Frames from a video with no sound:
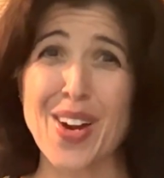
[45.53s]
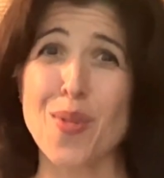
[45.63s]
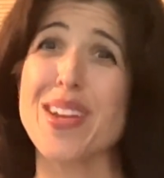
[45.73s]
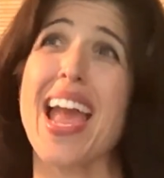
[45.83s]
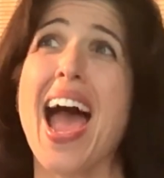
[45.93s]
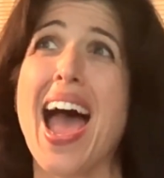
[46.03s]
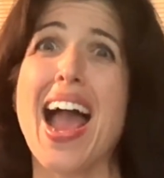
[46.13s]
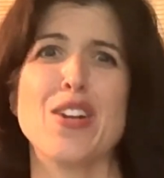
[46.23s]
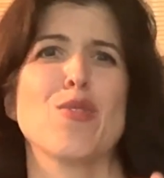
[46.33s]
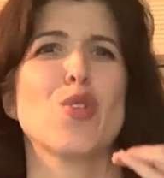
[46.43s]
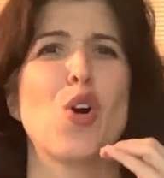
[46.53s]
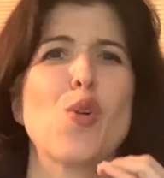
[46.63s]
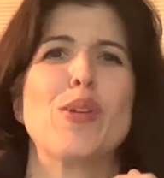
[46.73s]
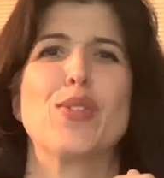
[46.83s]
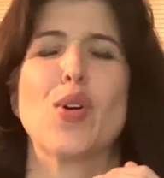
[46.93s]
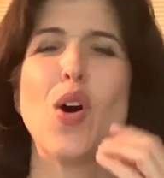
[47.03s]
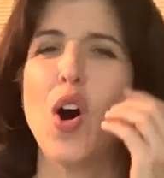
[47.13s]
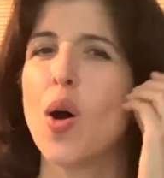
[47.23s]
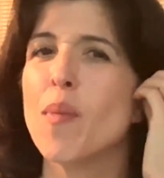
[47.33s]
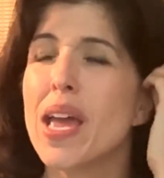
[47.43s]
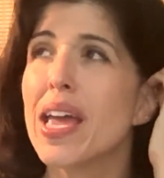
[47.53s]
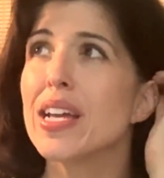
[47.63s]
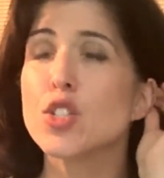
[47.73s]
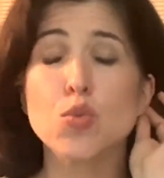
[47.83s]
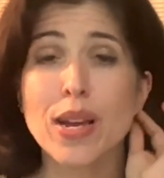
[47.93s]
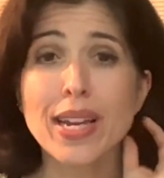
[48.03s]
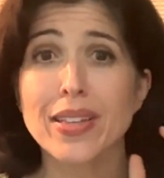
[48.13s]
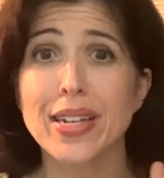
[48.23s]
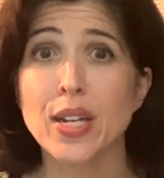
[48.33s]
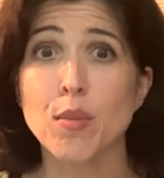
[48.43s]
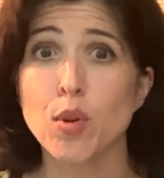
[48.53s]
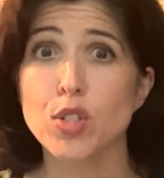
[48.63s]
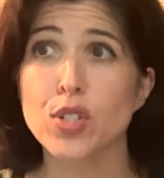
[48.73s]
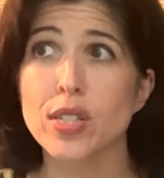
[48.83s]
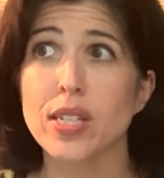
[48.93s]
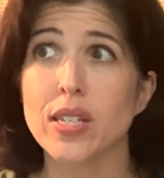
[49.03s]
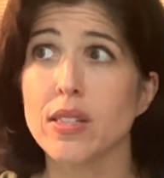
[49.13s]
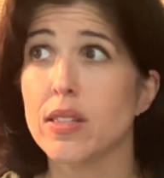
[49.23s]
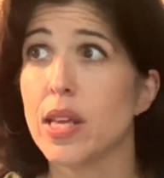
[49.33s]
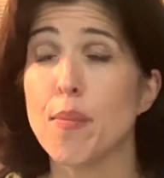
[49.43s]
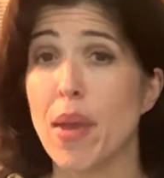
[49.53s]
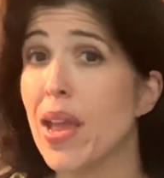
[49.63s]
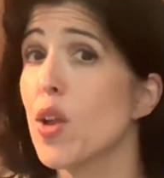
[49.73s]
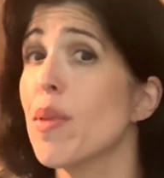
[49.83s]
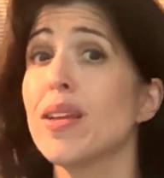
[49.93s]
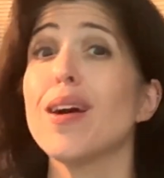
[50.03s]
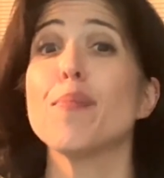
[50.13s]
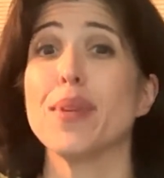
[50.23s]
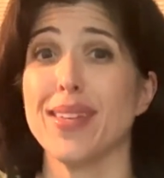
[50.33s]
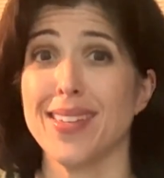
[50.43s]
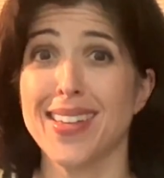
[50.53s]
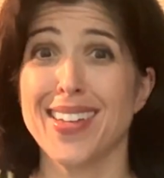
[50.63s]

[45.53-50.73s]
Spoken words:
react or is always calm is regulating emotionally, and they may or may not be.